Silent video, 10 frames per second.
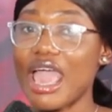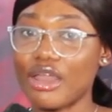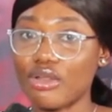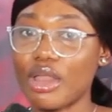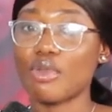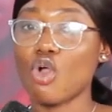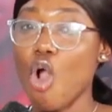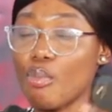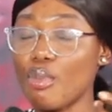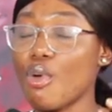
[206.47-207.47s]
And I mean,
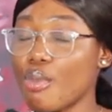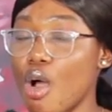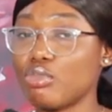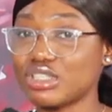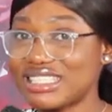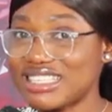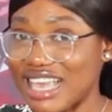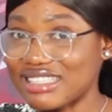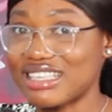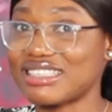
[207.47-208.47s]
oh, mom, see,
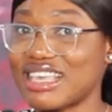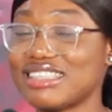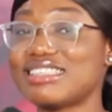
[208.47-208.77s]
I say,